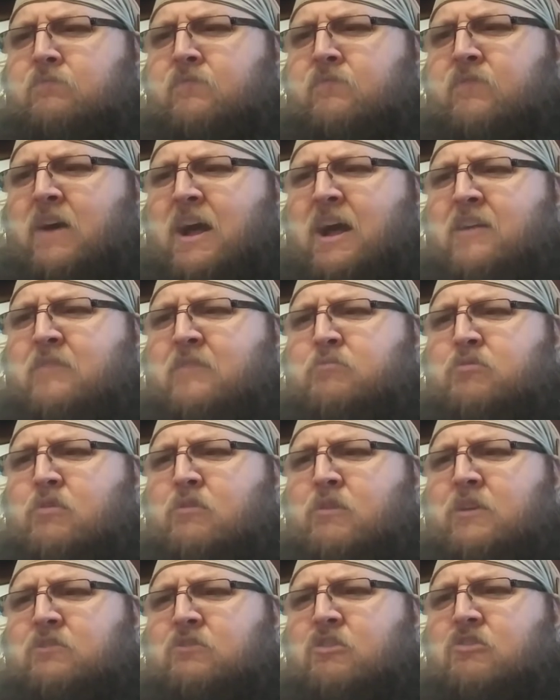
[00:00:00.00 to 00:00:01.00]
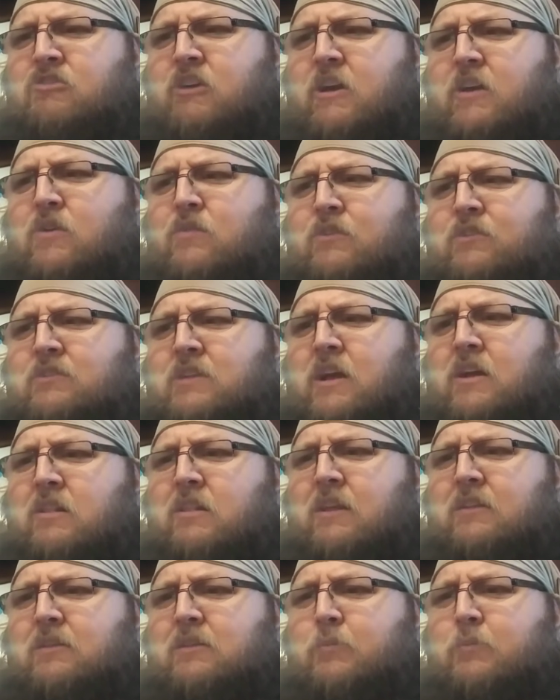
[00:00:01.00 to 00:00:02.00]
five Pro Wrestling Crate Overstock
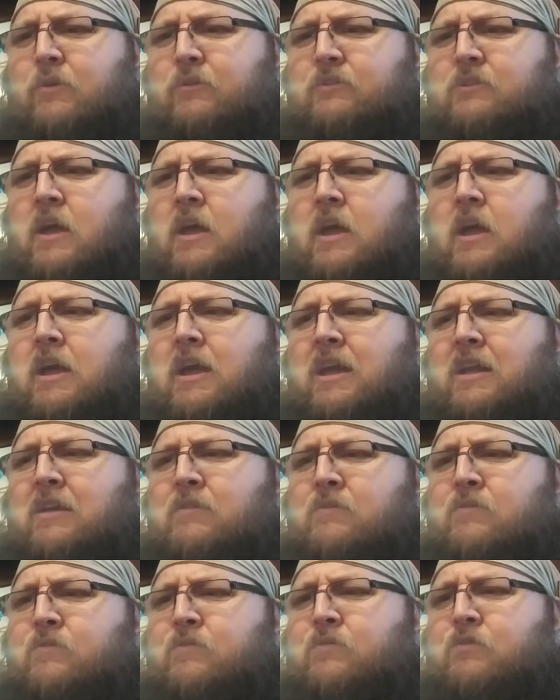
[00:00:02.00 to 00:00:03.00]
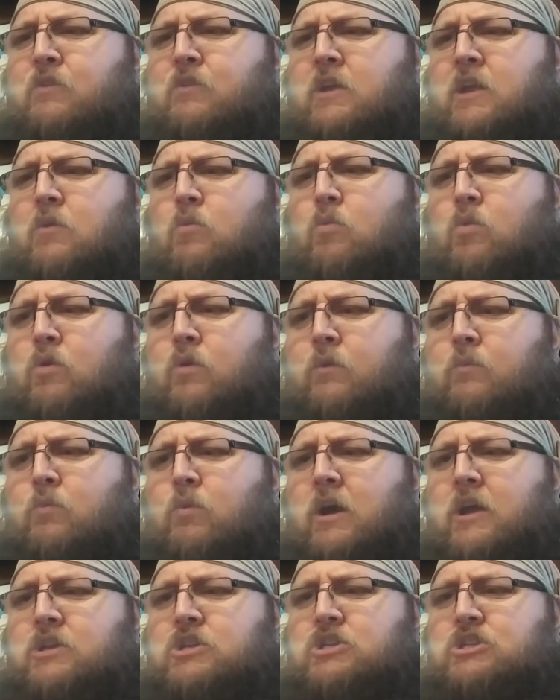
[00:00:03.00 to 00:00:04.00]
collectibles, and free
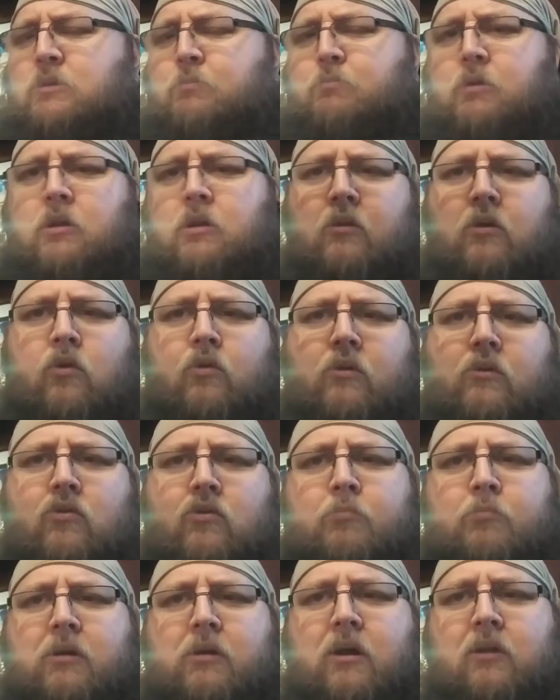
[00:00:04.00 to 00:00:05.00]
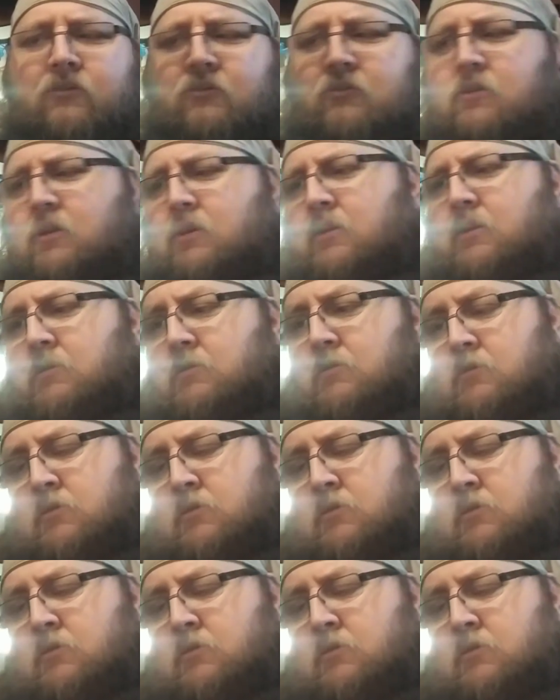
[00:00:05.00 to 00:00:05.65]
worldwide shipping. No coupons needed.